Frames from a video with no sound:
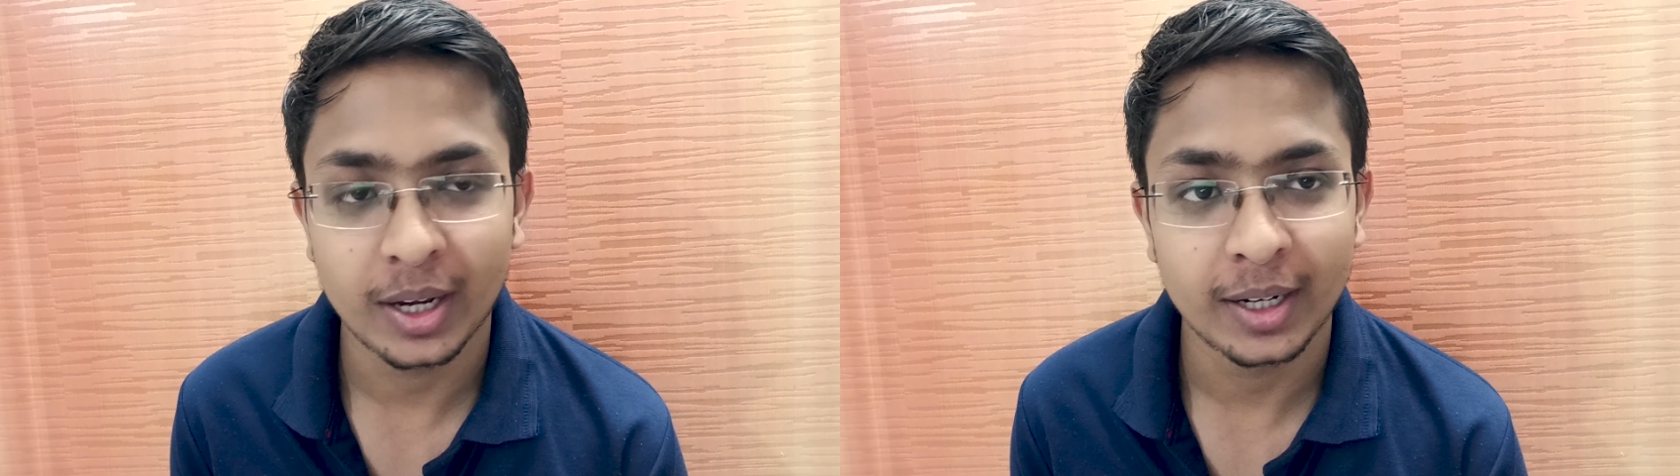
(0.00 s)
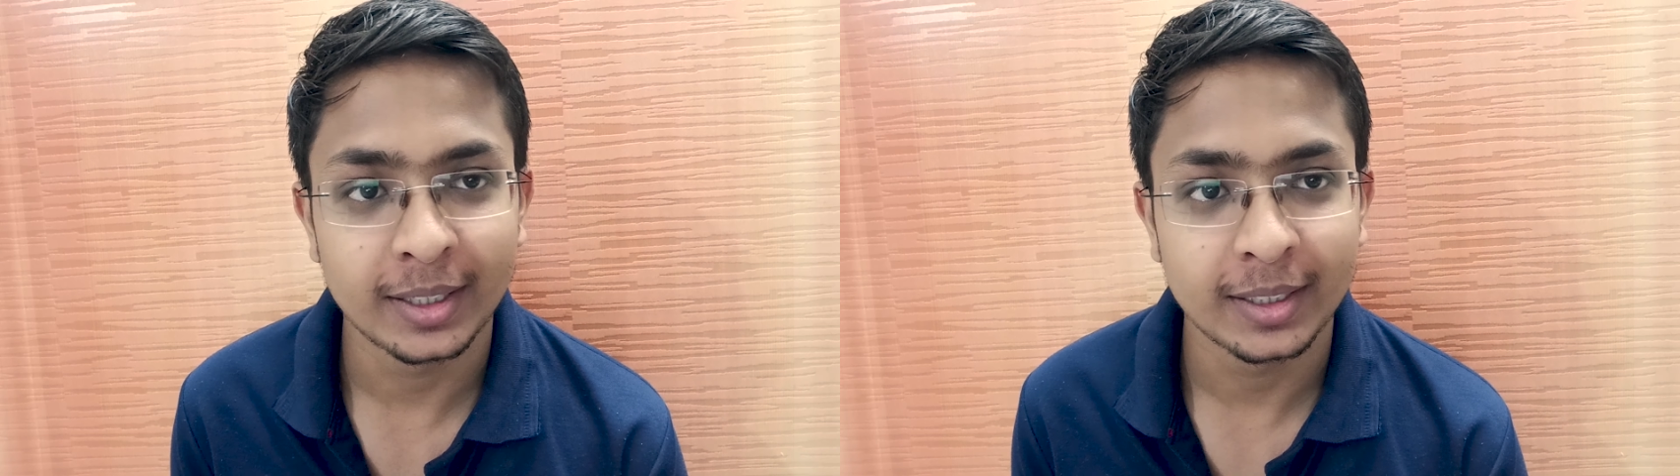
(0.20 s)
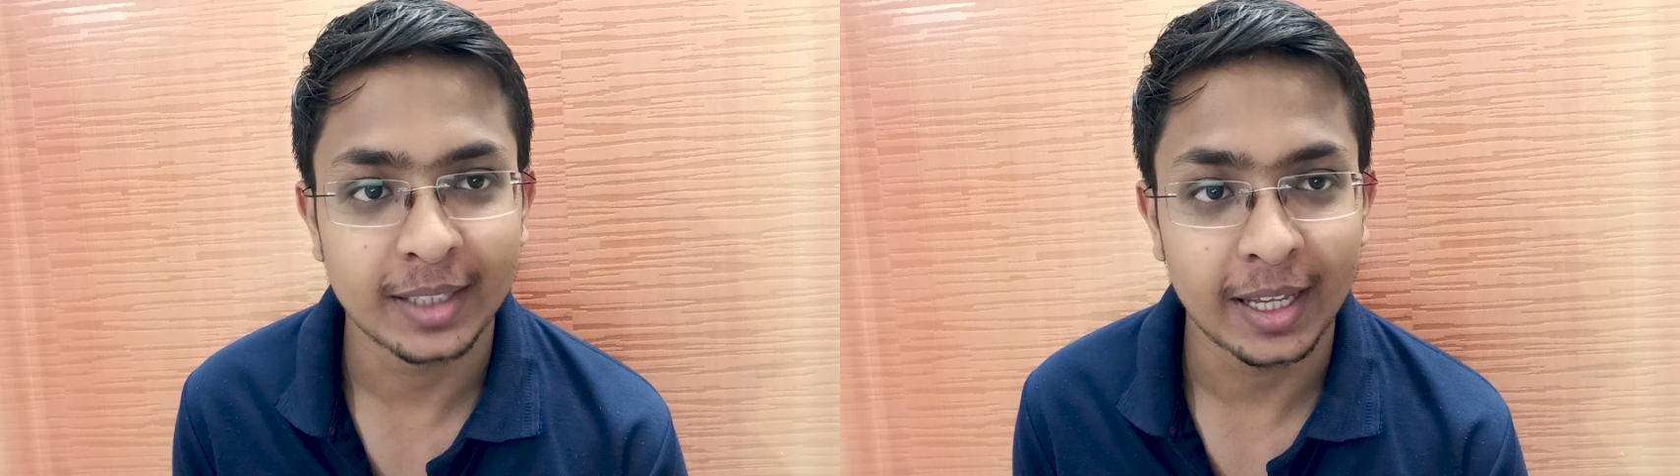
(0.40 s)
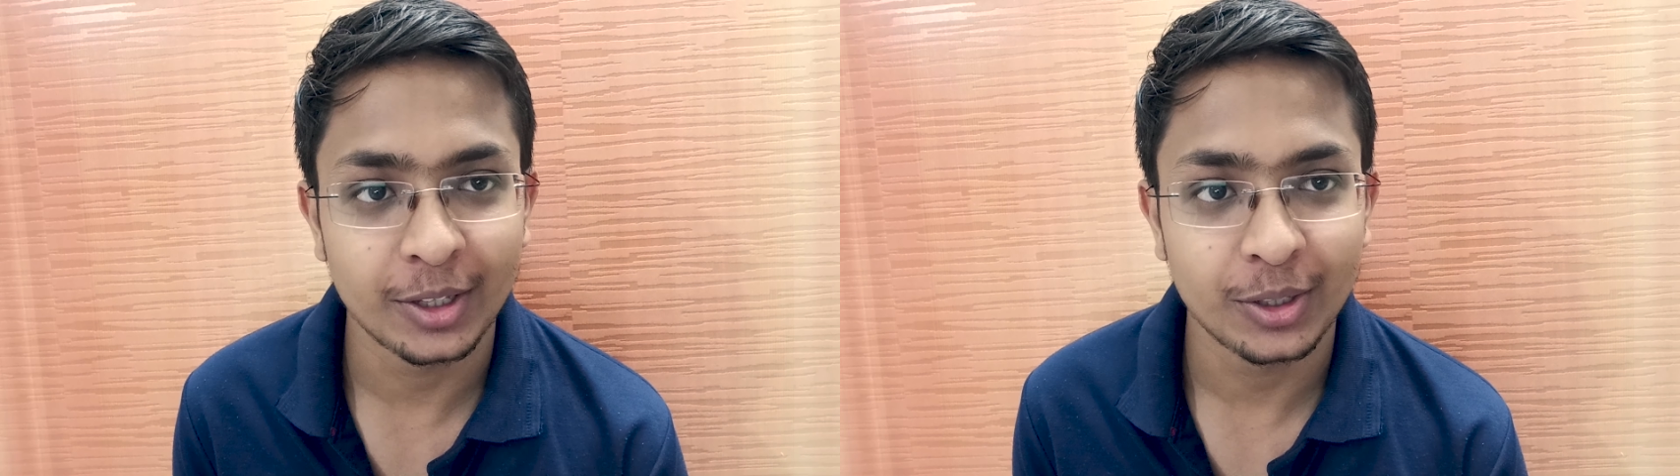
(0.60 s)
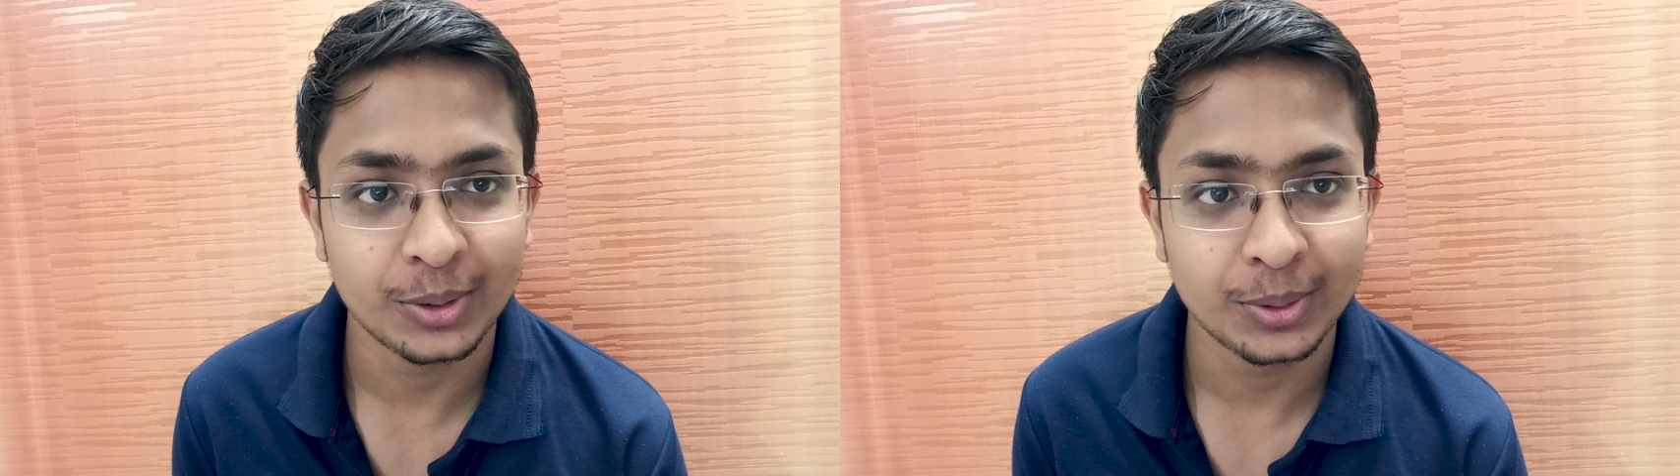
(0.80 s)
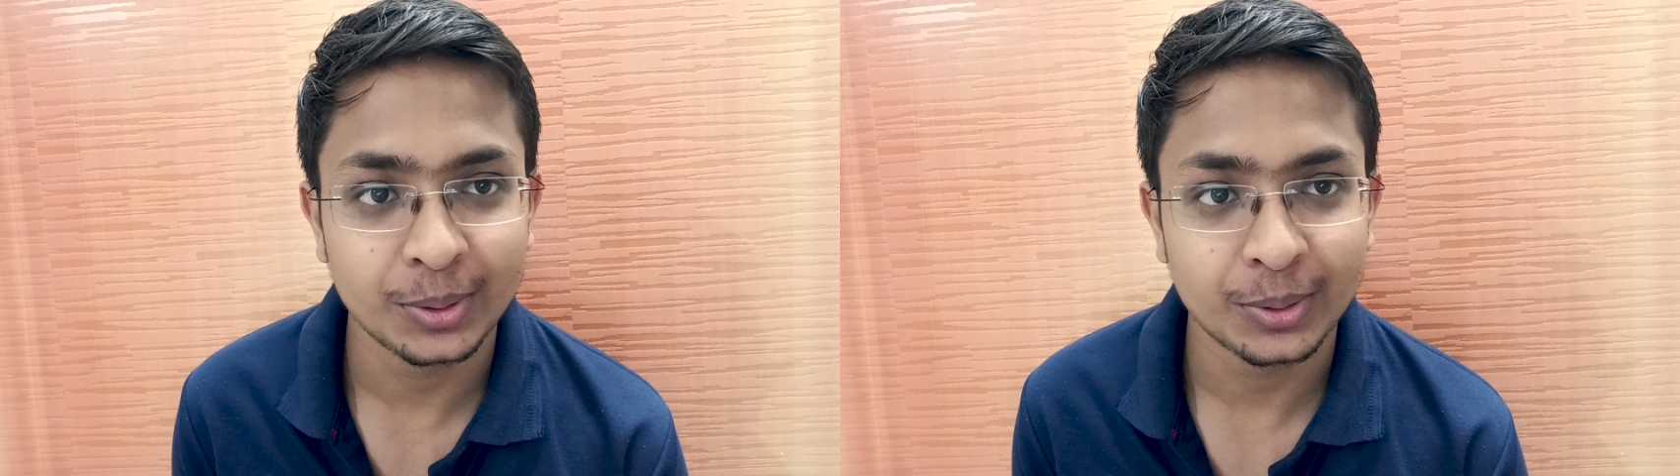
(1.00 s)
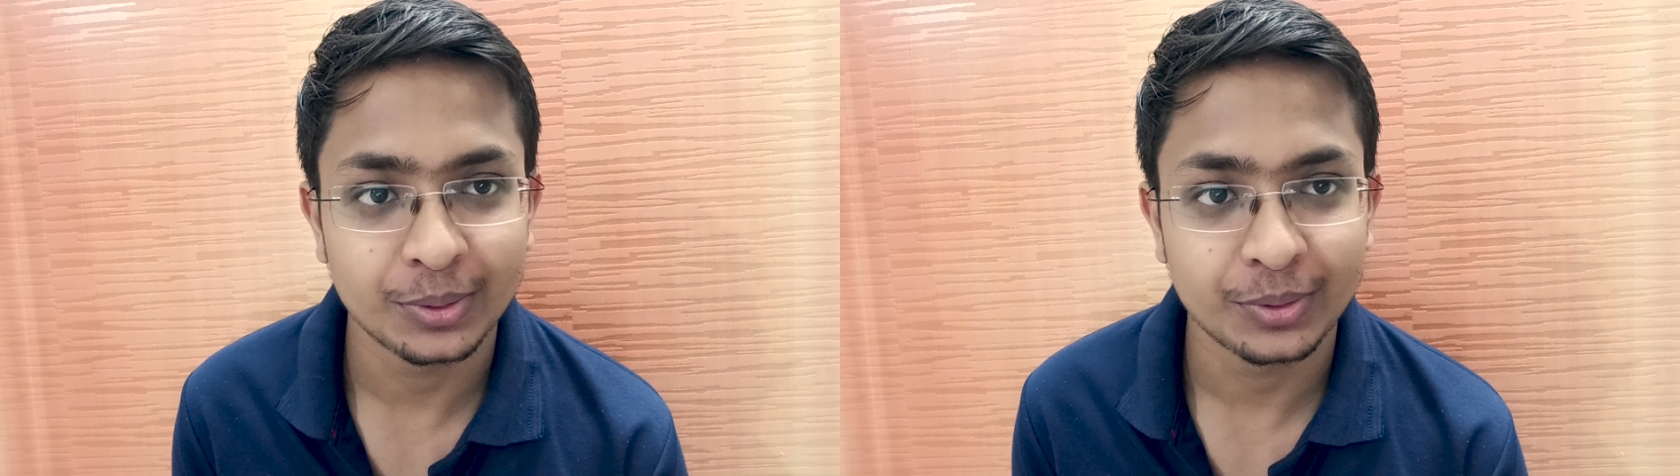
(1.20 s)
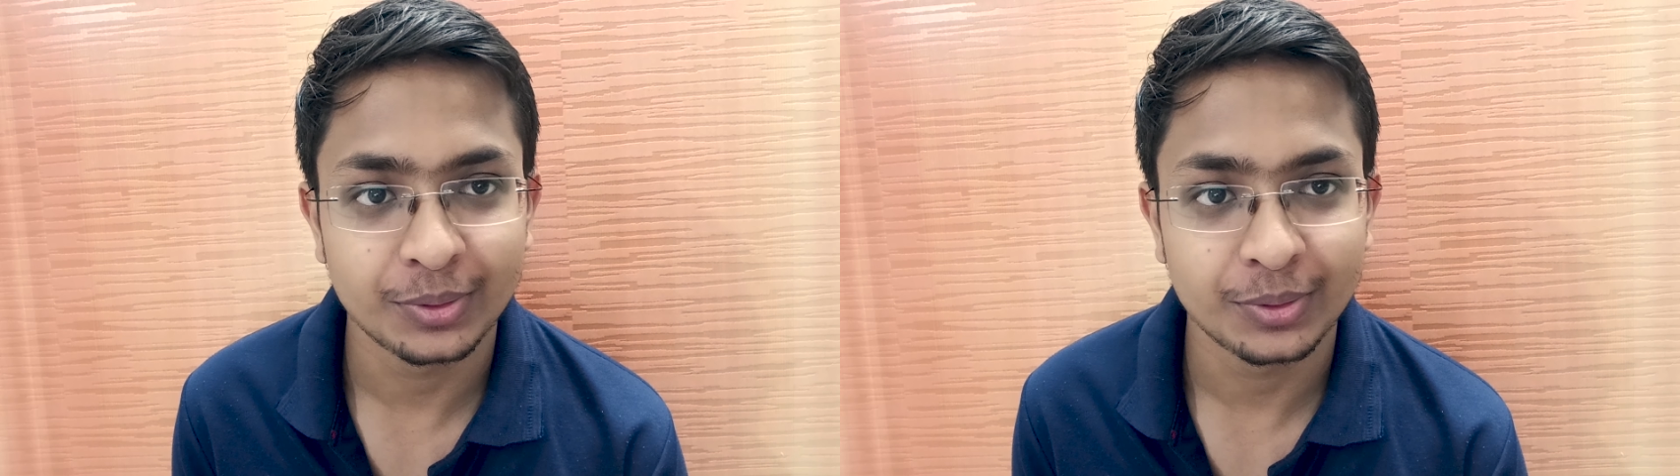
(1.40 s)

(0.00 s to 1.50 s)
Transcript: and thank you